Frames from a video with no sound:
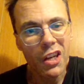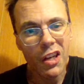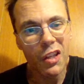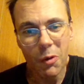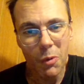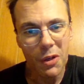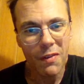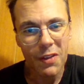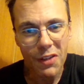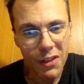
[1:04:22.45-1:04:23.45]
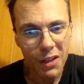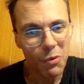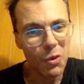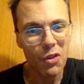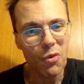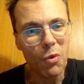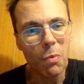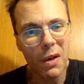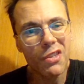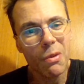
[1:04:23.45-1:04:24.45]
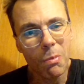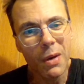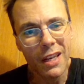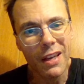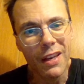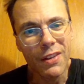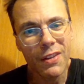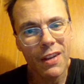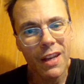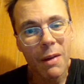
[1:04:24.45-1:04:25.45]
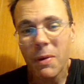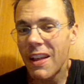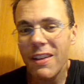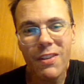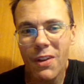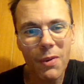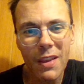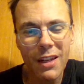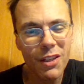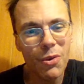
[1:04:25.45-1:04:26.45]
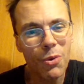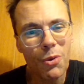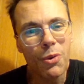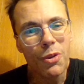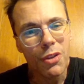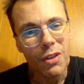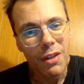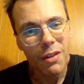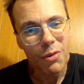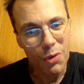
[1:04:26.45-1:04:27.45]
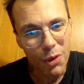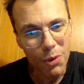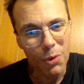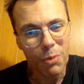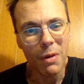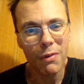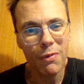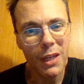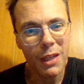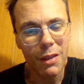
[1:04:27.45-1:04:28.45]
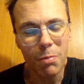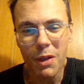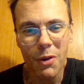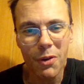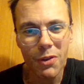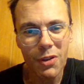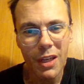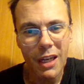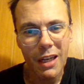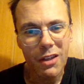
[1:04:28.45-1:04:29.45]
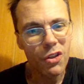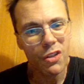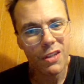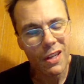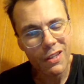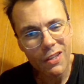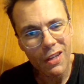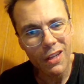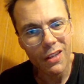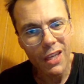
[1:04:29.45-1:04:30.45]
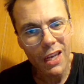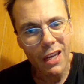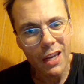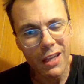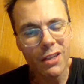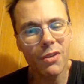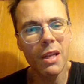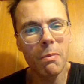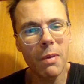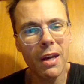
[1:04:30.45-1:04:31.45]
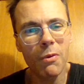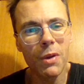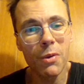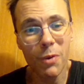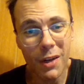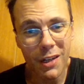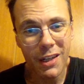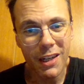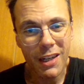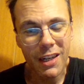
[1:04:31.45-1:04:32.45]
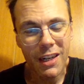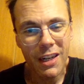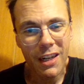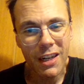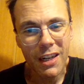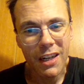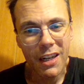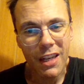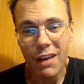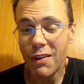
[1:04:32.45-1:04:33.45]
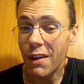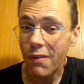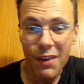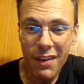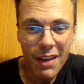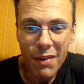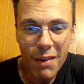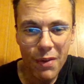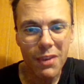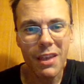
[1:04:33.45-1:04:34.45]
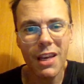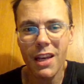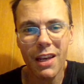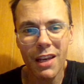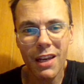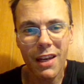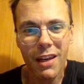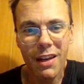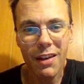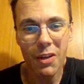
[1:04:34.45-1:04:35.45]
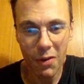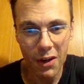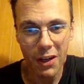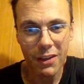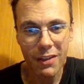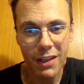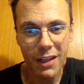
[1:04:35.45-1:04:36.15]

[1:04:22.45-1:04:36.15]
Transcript: you would even say what took place in my case but that still doesn't do good to you, my friend, because just as I stated, it doesn't really matter where you are. Even if you even if you think you're not,